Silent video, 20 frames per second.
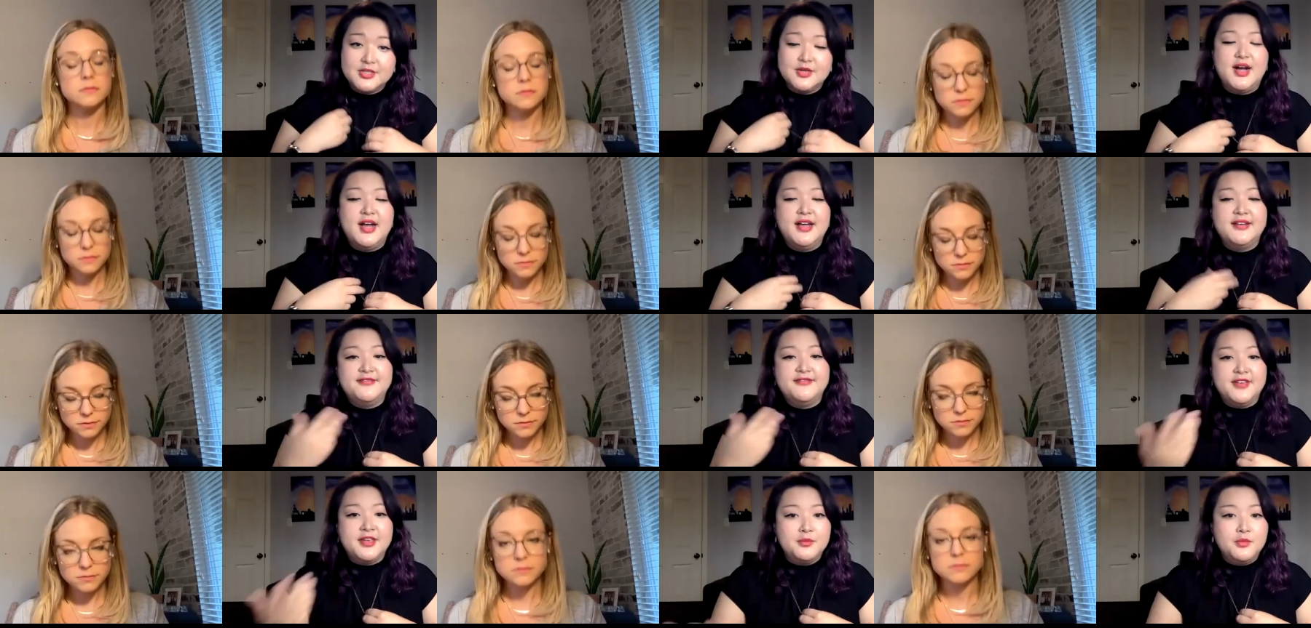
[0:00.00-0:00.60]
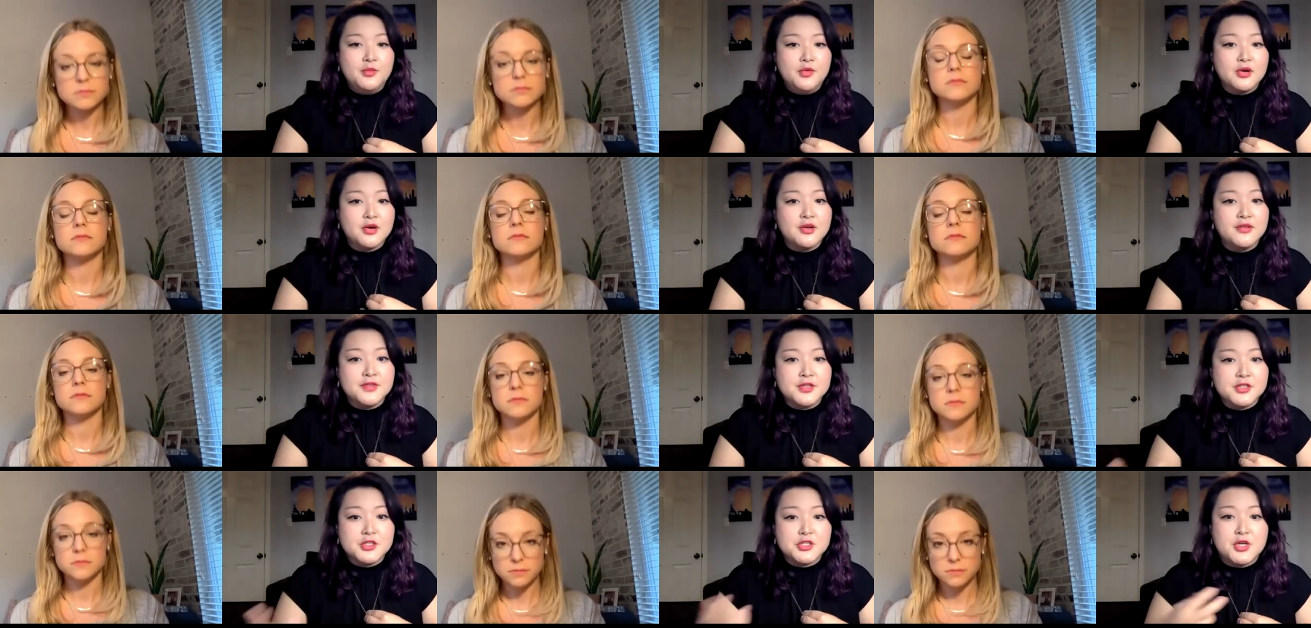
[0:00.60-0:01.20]
Speaker 1: So I fit more
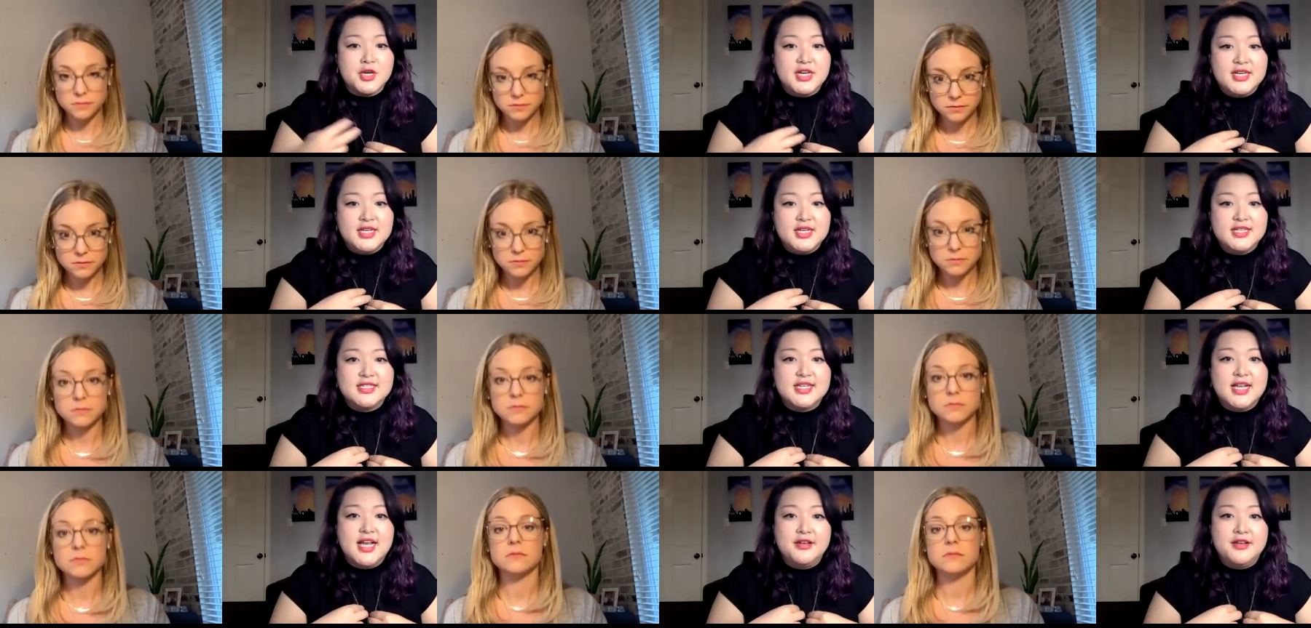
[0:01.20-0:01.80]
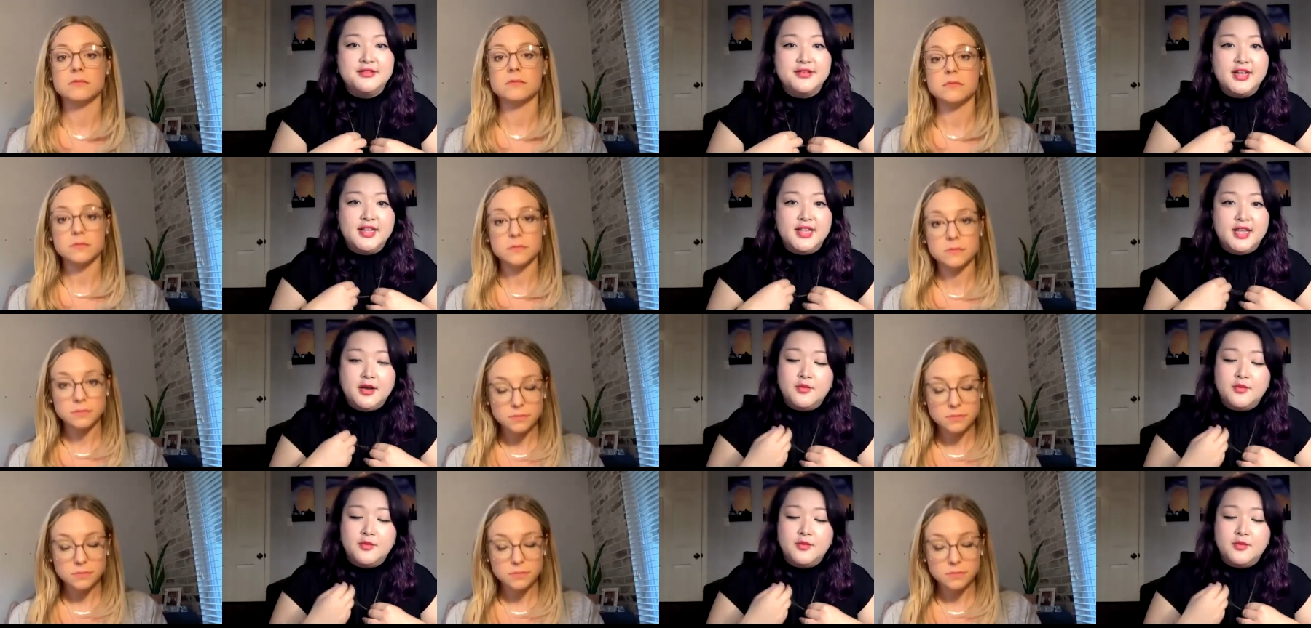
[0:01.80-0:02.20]
on the training side, right?